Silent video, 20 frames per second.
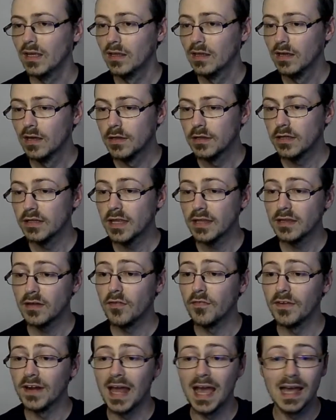So that's everything
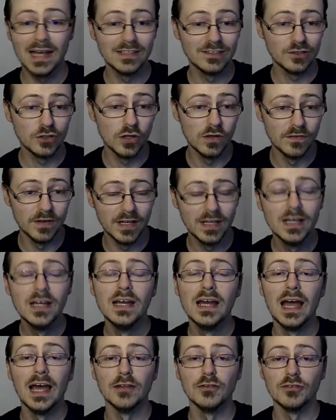I had to cover
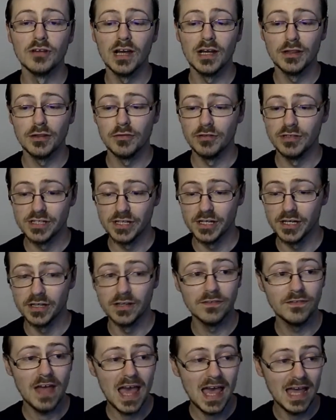as regards the return of
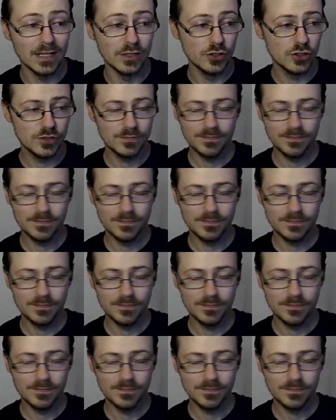Edge.